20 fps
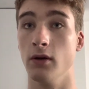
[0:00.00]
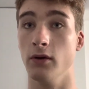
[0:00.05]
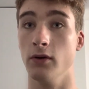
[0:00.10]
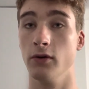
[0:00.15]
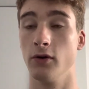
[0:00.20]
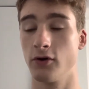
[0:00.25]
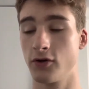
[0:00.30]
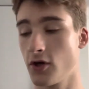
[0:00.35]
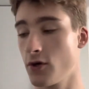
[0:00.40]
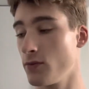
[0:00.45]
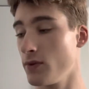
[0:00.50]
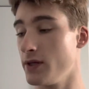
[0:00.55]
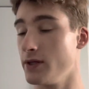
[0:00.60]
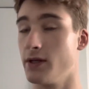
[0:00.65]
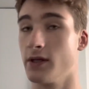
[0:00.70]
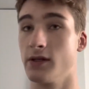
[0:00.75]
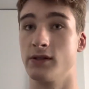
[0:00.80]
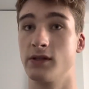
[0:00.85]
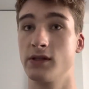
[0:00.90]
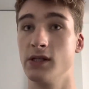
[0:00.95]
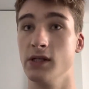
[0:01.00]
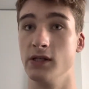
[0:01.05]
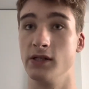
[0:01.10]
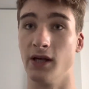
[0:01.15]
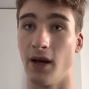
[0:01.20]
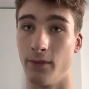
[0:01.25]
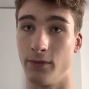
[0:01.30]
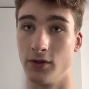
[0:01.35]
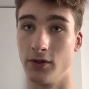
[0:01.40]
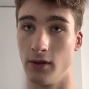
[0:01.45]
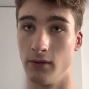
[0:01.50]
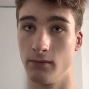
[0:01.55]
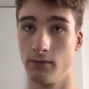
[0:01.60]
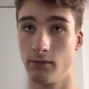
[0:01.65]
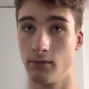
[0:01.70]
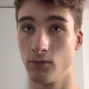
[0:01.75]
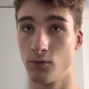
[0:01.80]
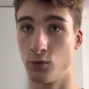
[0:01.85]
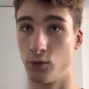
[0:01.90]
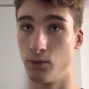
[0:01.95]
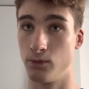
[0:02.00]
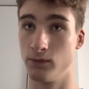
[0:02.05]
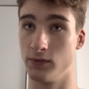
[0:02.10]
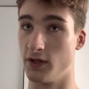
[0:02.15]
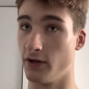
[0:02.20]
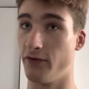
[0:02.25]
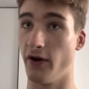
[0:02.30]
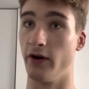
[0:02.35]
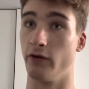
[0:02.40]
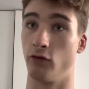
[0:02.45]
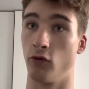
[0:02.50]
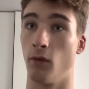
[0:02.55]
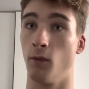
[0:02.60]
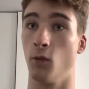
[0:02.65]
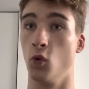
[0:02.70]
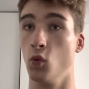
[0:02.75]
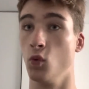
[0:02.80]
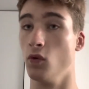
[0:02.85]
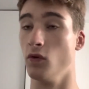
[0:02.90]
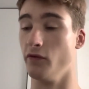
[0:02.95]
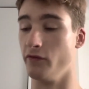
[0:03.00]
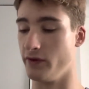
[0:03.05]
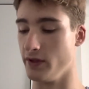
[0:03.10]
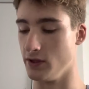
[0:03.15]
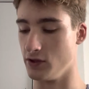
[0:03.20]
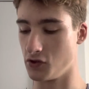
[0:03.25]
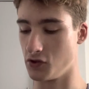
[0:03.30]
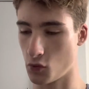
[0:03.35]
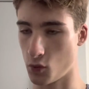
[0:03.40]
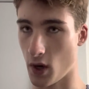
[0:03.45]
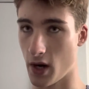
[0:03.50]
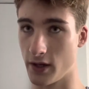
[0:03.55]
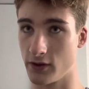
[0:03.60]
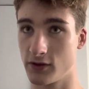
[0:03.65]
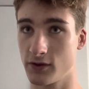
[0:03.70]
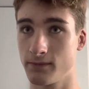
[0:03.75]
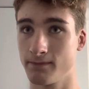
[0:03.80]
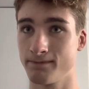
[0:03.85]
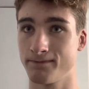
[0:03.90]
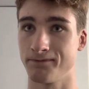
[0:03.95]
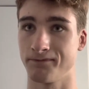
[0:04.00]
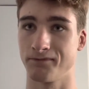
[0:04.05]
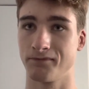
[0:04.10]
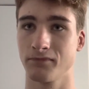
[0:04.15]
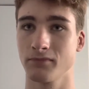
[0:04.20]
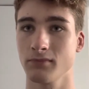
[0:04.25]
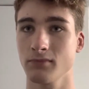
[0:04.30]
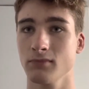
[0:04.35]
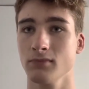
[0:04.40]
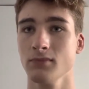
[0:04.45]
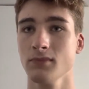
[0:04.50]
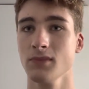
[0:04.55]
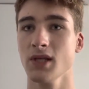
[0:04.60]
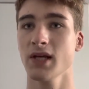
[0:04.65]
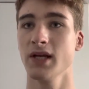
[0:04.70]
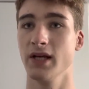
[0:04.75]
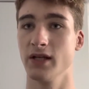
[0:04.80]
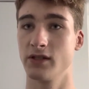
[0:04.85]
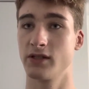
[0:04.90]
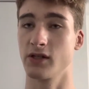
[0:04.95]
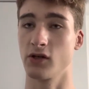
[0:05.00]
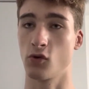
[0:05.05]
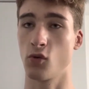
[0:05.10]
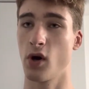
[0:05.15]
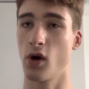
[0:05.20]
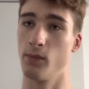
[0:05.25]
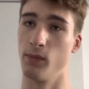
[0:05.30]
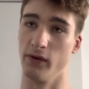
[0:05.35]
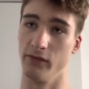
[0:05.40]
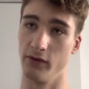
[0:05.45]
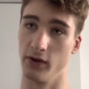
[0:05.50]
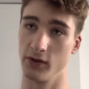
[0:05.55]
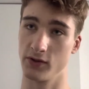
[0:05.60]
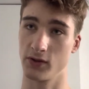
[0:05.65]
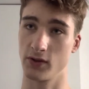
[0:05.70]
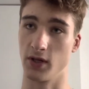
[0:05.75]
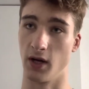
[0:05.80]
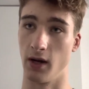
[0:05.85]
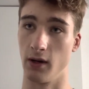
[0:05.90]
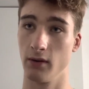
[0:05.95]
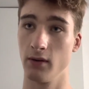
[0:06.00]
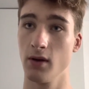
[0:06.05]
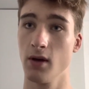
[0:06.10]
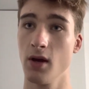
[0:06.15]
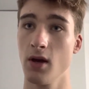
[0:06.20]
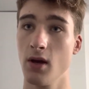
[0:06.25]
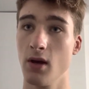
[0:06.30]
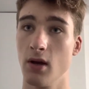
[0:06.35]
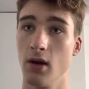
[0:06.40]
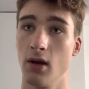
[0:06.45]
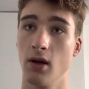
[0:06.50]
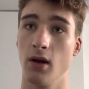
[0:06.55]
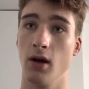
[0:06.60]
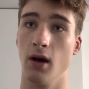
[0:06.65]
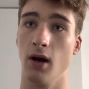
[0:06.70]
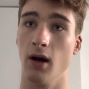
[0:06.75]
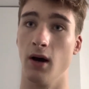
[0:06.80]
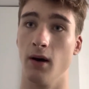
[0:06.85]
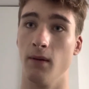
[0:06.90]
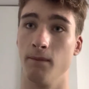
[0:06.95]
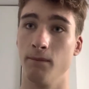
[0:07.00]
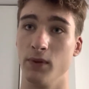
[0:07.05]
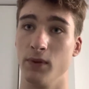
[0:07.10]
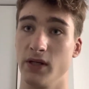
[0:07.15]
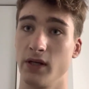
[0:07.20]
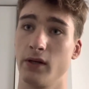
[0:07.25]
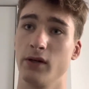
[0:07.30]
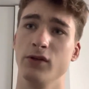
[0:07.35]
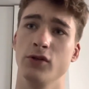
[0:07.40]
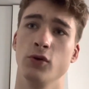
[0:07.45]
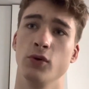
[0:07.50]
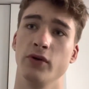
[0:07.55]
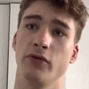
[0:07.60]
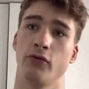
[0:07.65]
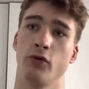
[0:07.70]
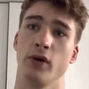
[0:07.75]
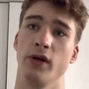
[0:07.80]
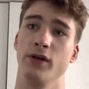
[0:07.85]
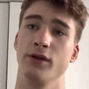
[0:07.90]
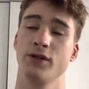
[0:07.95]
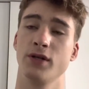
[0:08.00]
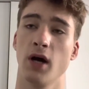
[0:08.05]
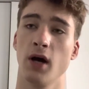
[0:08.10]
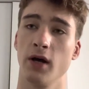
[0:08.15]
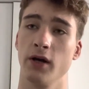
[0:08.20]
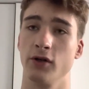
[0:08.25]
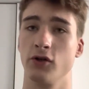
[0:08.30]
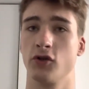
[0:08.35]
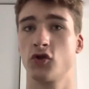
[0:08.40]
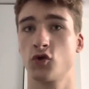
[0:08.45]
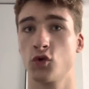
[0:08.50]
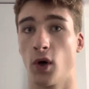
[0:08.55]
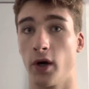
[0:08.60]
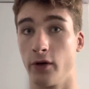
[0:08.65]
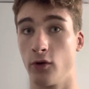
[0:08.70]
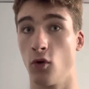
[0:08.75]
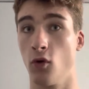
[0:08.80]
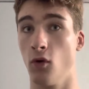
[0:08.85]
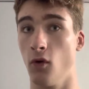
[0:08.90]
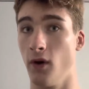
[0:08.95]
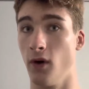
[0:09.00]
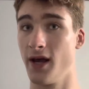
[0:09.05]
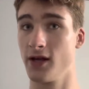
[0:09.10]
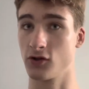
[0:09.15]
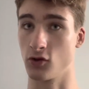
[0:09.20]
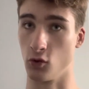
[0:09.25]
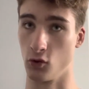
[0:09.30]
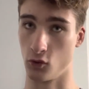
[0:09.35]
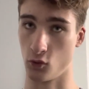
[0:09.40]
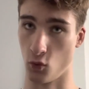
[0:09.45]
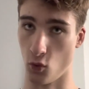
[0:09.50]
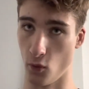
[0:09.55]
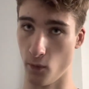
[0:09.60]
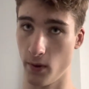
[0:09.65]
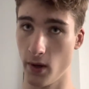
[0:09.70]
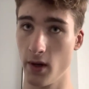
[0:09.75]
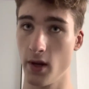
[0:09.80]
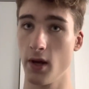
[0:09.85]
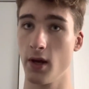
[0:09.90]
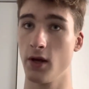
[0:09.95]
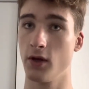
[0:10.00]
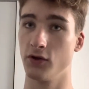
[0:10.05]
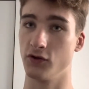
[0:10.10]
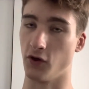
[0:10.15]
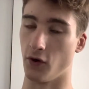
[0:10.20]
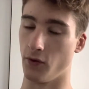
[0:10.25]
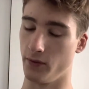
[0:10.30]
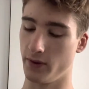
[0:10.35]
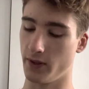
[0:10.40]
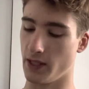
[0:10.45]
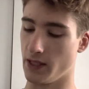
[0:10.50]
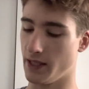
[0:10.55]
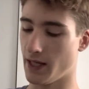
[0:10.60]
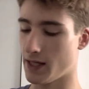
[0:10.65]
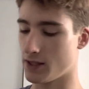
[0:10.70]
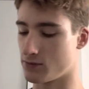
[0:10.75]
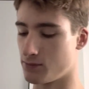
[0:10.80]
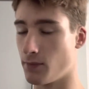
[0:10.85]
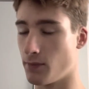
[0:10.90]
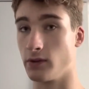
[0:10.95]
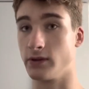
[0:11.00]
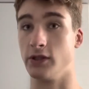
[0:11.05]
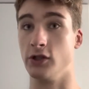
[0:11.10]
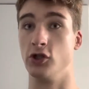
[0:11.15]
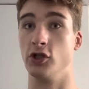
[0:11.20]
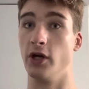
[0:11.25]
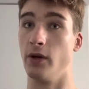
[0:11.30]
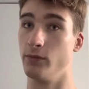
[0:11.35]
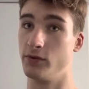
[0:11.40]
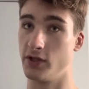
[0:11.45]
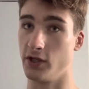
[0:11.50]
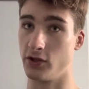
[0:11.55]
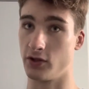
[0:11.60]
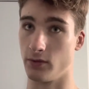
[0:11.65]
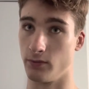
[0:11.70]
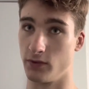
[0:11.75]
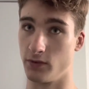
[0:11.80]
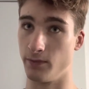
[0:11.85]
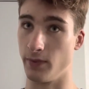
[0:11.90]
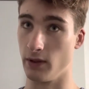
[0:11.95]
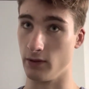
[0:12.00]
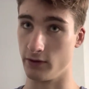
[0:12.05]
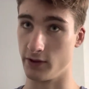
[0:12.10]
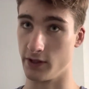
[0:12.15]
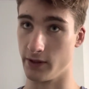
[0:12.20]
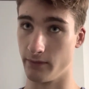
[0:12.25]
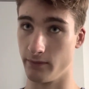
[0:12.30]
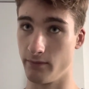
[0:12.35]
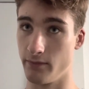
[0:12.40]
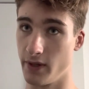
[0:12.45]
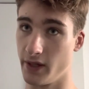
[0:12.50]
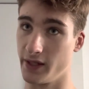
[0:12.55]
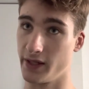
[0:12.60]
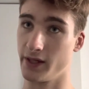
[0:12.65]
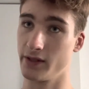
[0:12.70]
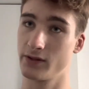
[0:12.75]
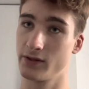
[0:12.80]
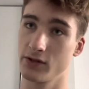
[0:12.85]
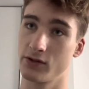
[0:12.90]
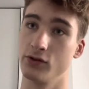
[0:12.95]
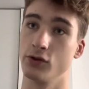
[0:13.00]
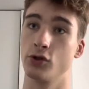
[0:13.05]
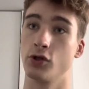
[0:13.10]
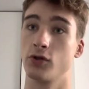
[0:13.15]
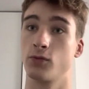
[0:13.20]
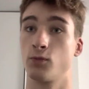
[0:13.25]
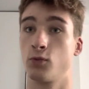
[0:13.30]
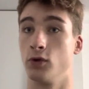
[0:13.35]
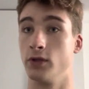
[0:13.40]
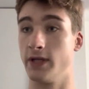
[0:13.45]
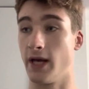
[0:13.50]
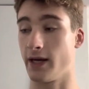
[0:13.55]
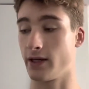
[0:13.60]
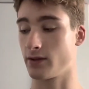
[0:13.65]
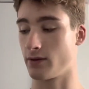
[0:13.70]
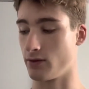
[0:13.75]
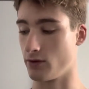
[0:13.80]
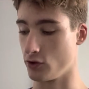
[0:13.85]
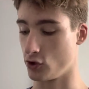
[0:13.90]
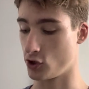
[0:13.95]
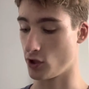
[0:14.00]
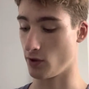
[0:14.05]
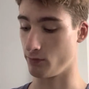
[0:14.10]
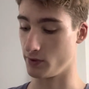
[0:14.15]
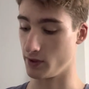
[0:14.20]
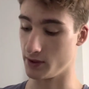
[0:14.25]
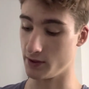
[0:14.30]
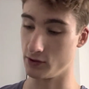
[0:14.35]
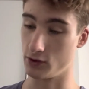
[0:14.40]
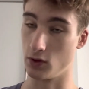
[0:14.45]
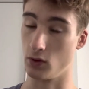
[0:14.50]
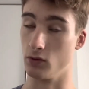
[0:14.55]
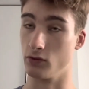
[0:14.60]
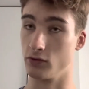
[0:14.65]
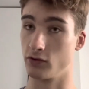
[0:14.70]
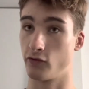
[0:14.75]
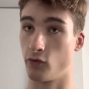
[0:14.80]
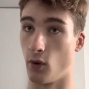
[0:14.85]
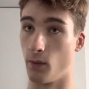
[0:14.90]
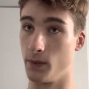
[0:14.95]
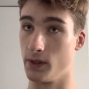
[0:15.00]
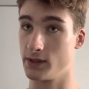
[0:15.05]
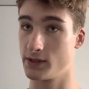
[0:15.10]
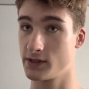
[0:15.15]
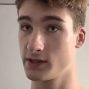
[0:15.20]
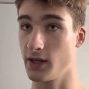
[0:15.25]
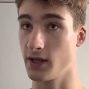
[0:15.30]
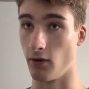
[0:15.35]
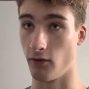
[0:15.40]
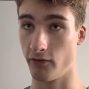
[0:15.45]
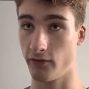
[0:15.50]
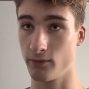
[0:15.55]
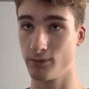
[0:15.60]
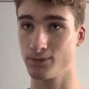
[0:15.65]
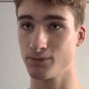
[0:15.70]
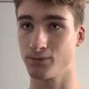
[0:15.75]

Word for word: Not only does Sea Ceptor defend from all of these threats, it's incredibly versatile, but it can do it for an entire strike or escort group. So it has multi-ship systems built in, meaning it doesn't just protect the ship that it's launched from itself.